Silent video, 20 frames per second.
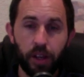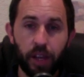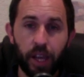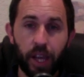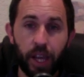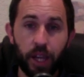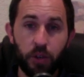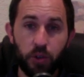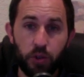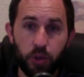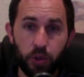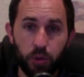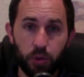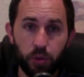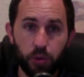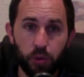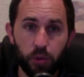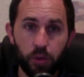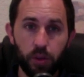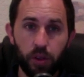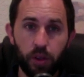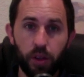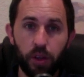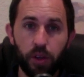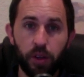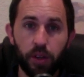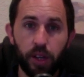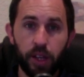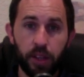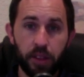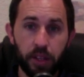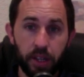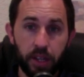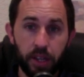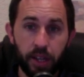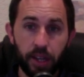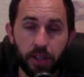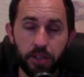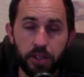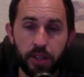and do in the
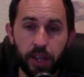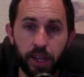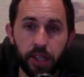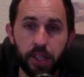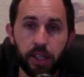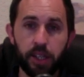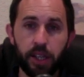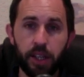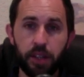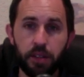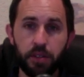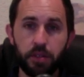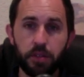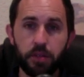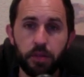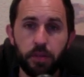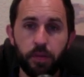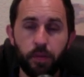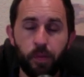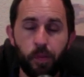next 90 days.